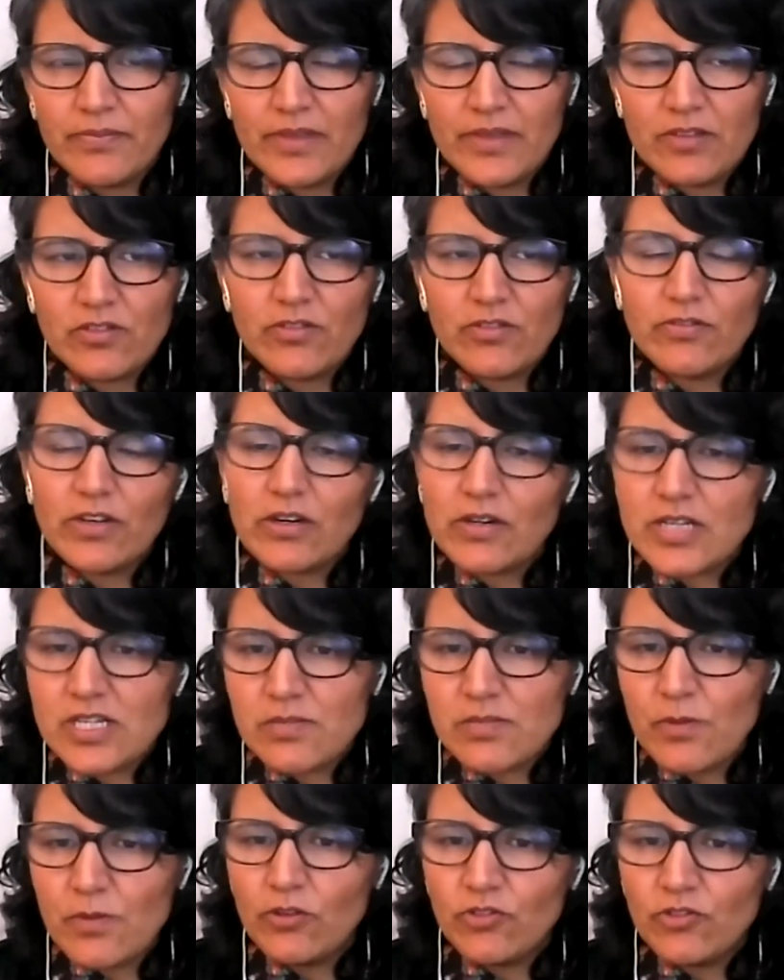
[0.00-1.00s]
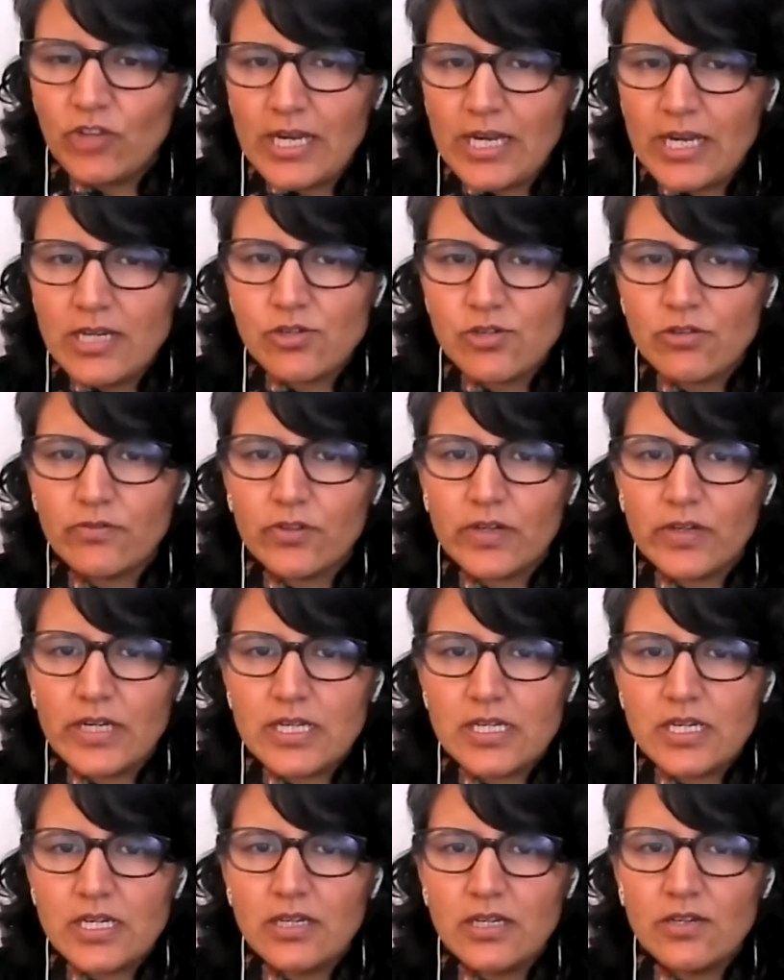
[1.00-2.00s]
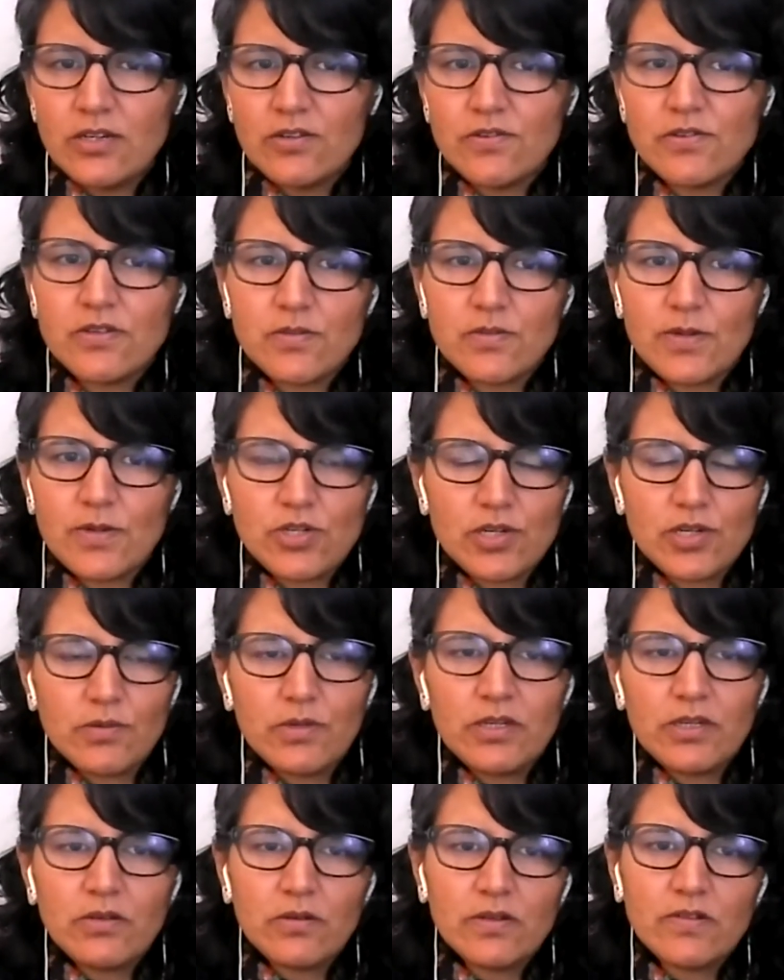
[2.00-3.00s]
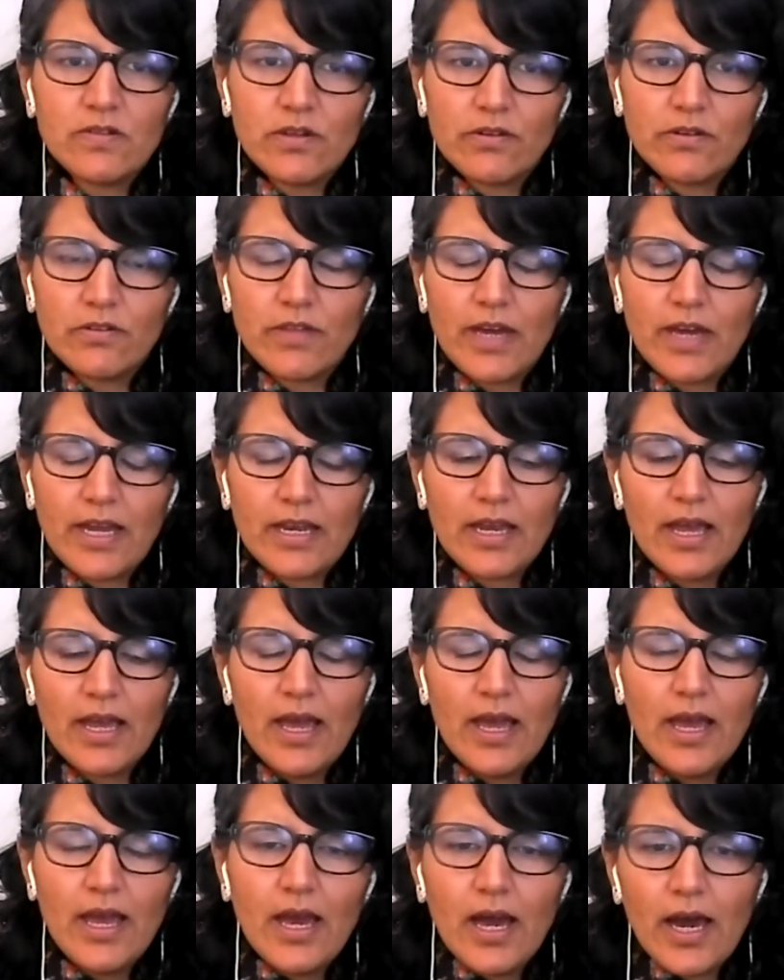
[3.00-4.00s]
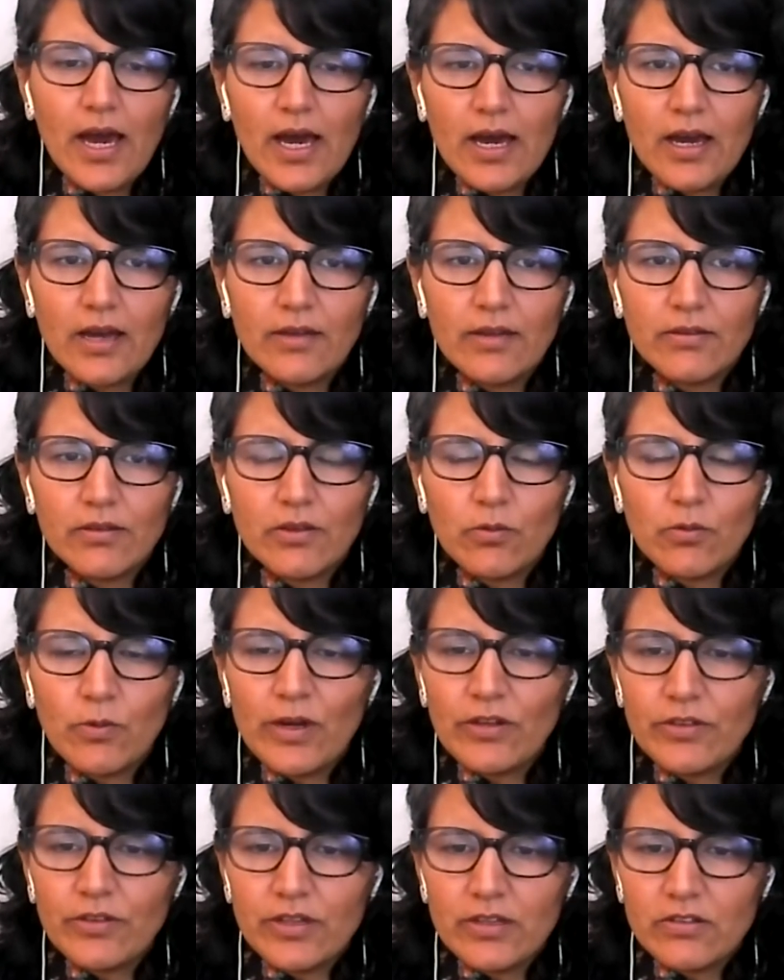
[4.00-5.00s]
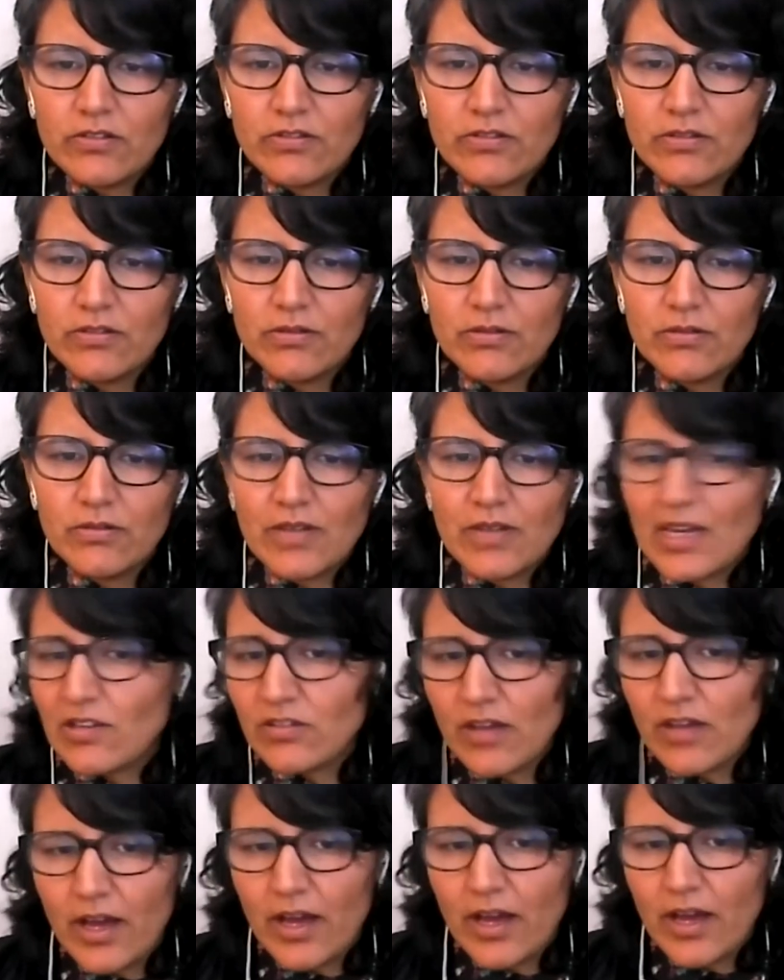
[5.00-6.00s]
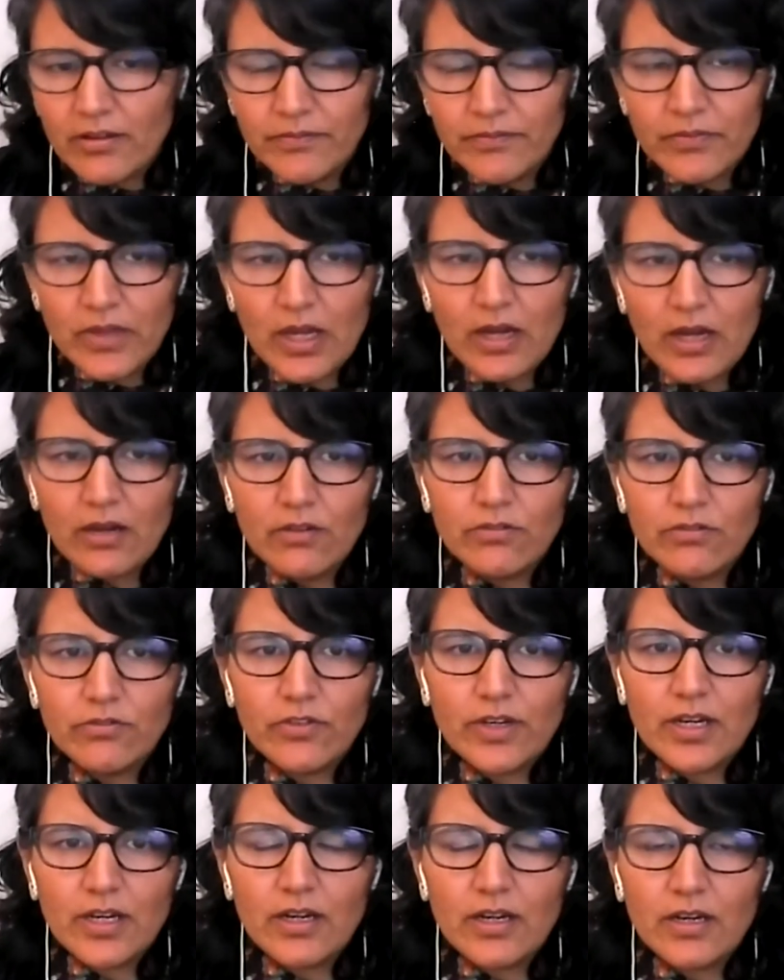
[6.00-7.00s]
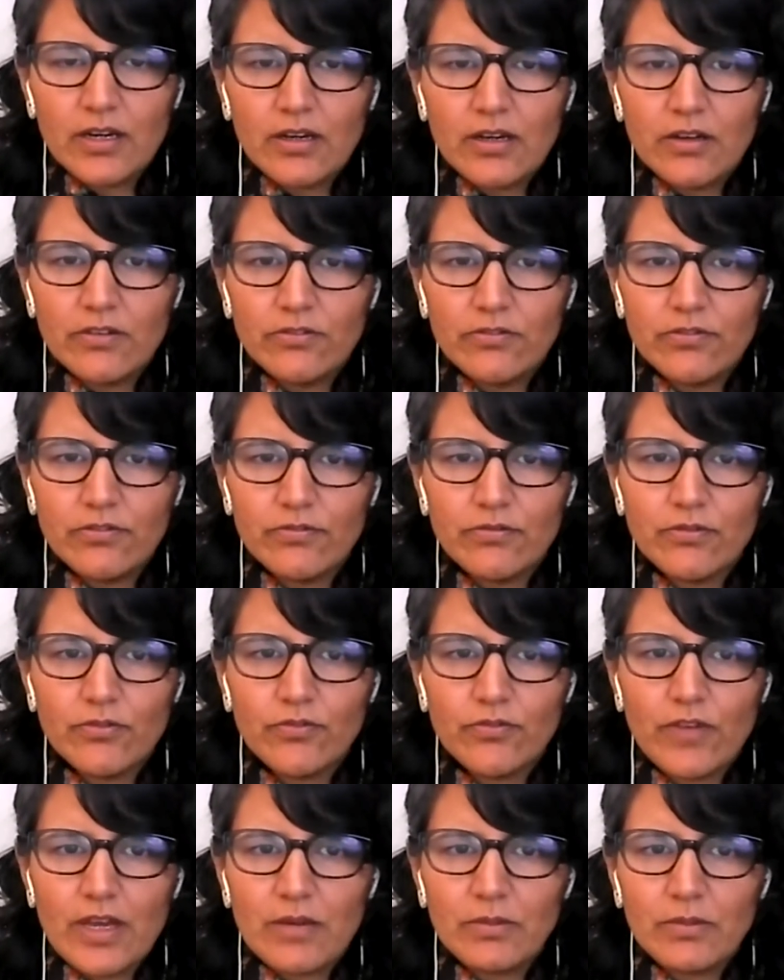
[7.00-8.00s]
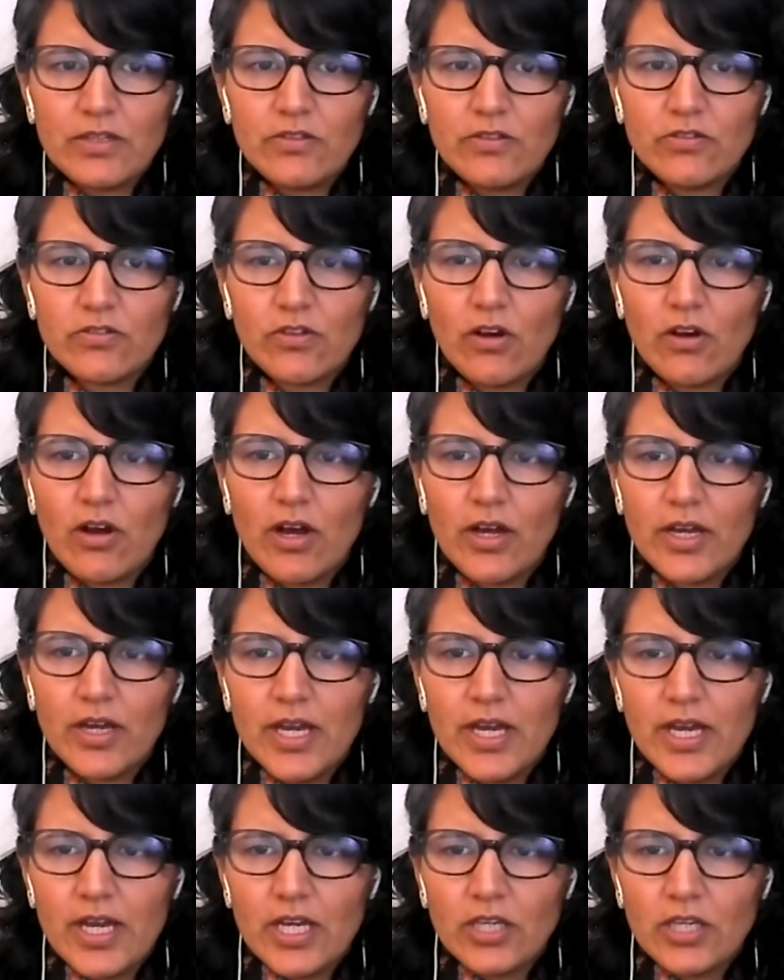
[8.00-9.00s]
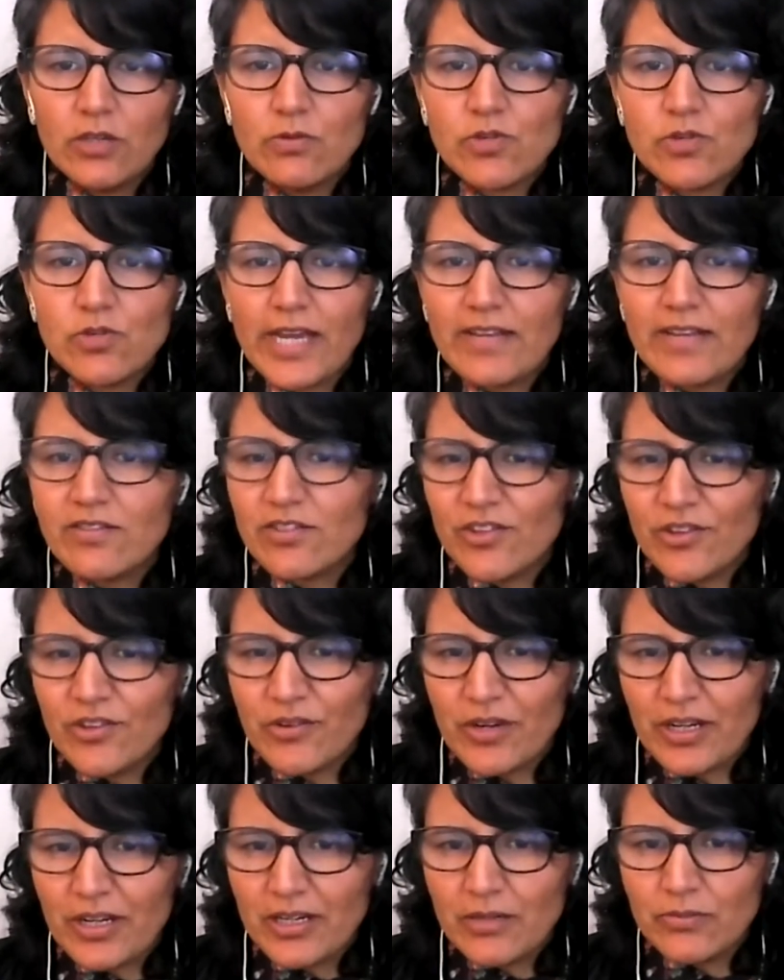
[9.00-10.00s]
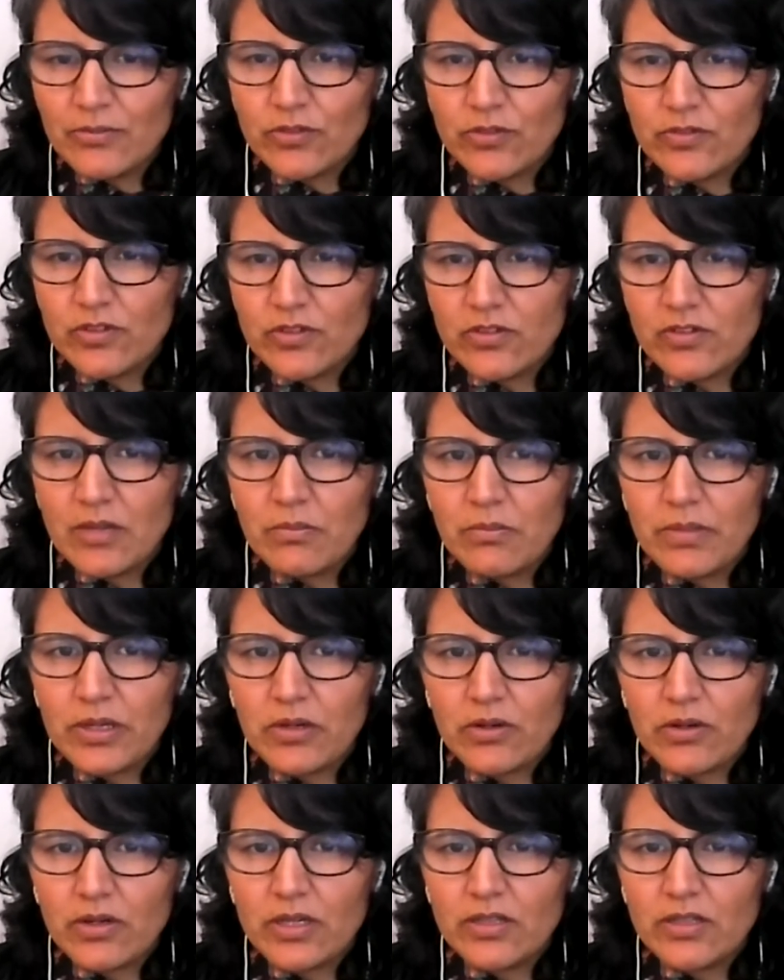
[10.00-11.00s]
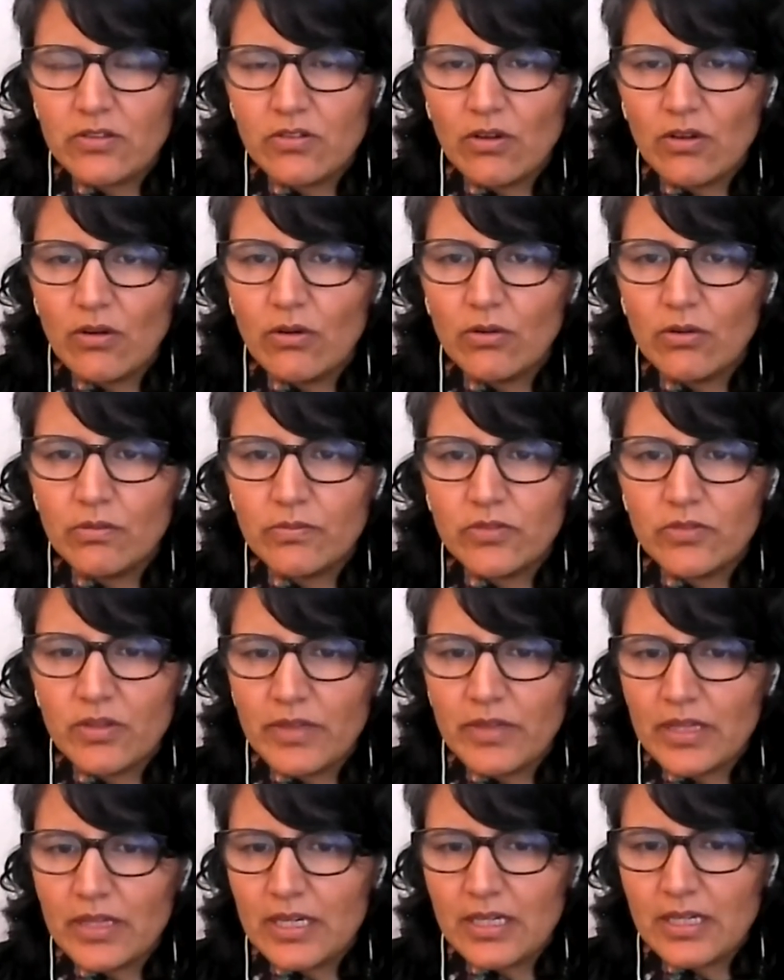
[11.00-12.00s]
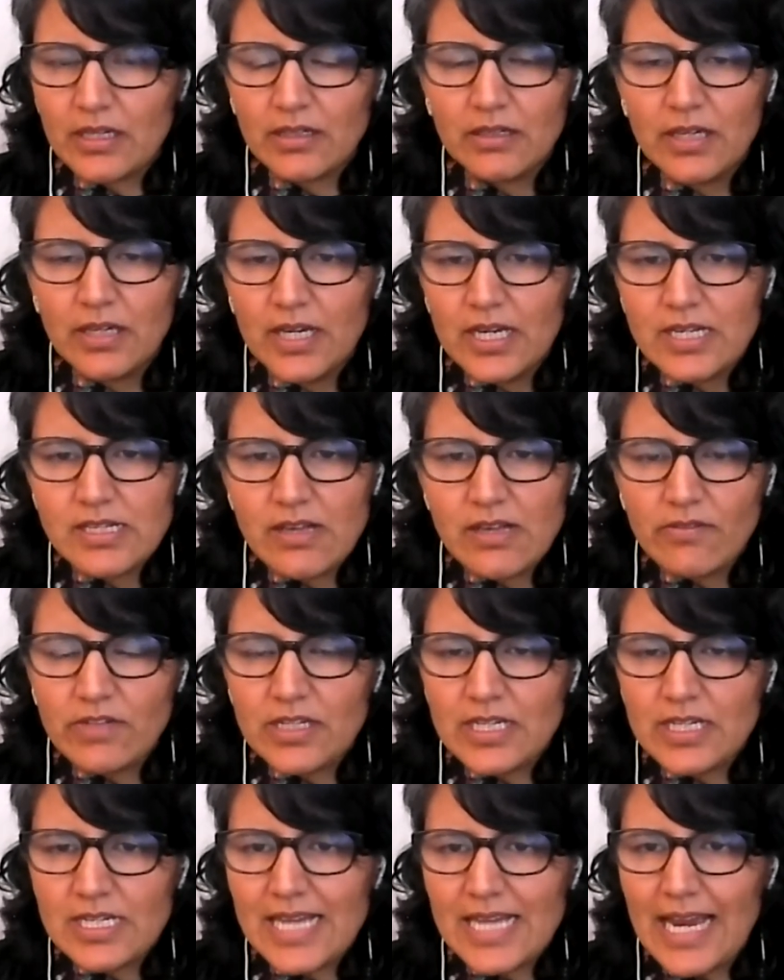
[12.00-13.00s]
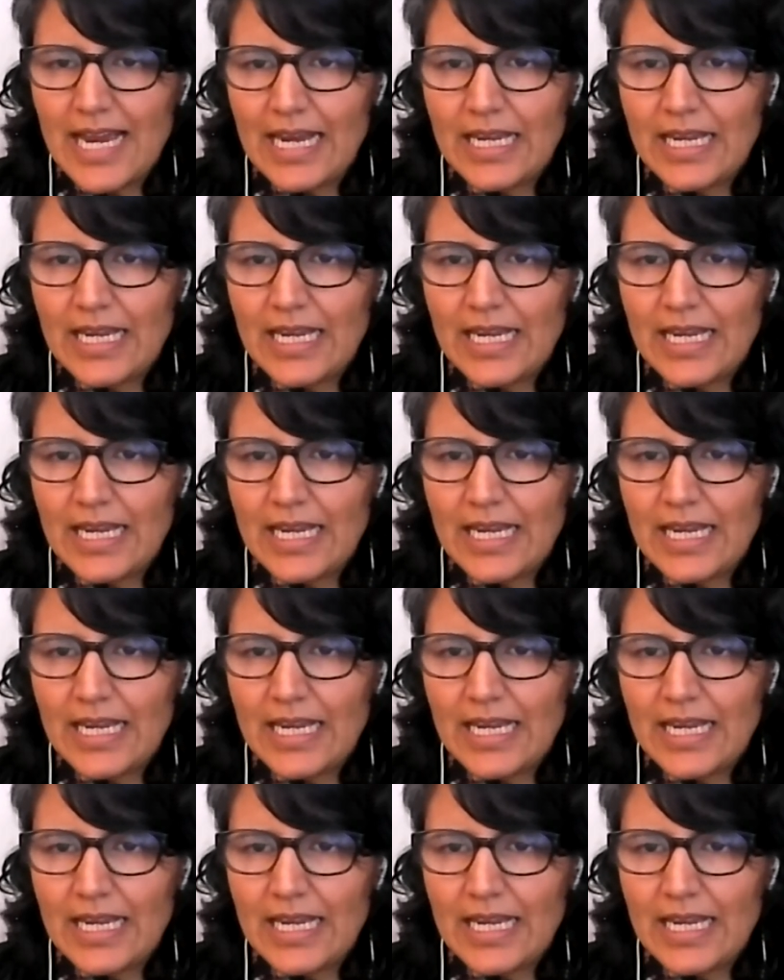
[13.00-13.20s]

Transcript: That's a very small change over 18 years, especially when you consider that the wealthiest decile of families saw huge gains in their incomes over the same period. So something like $70,000 to